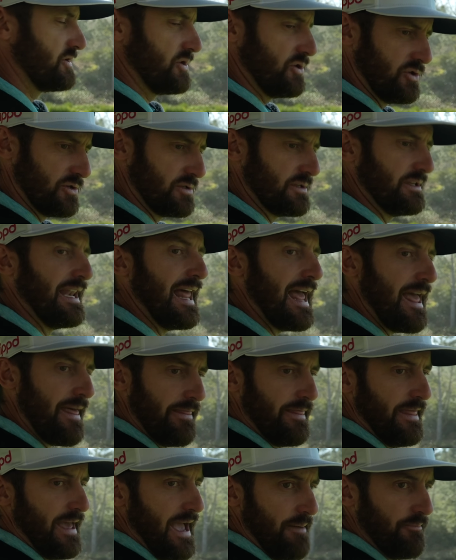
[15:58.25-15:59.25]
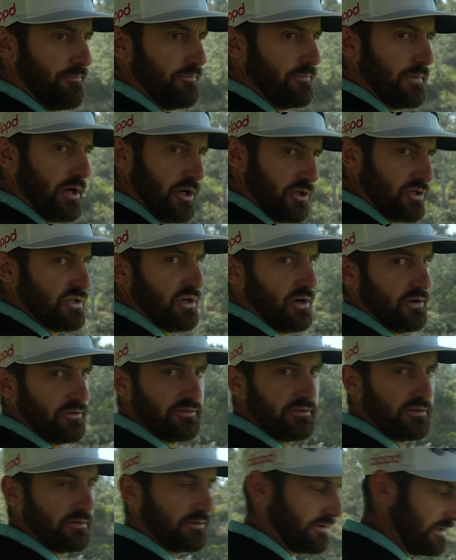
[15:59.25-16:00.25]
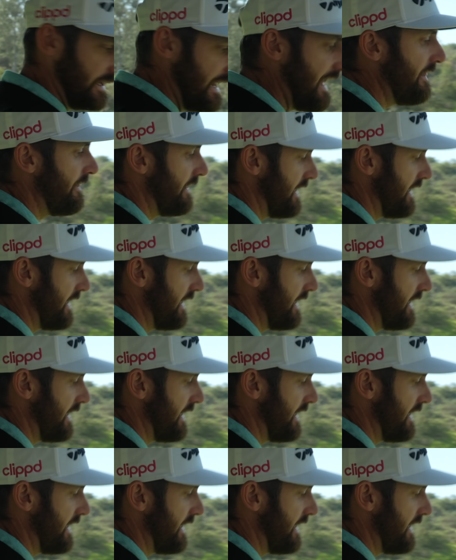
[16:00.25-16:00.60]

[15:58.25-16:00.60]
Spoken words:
to just let them adjust, let